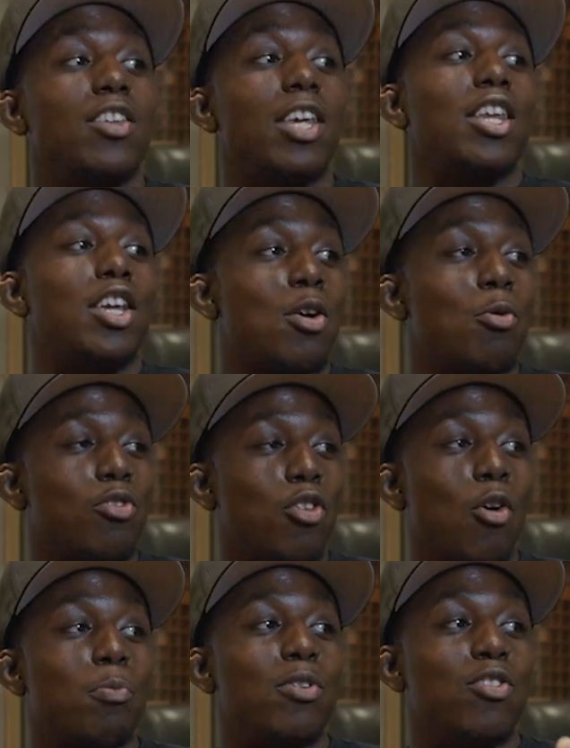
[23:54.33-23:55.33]
did hear it was
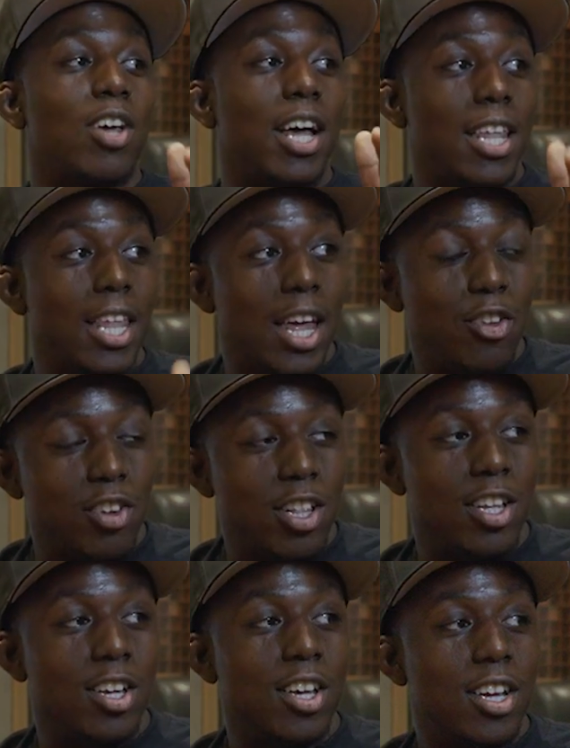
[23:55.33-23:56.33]
herpes
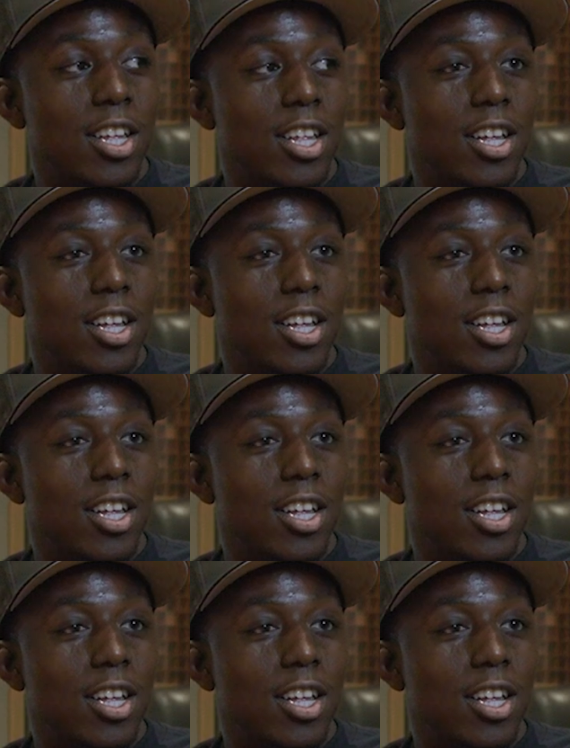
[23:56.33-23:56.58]
allegedly. I'm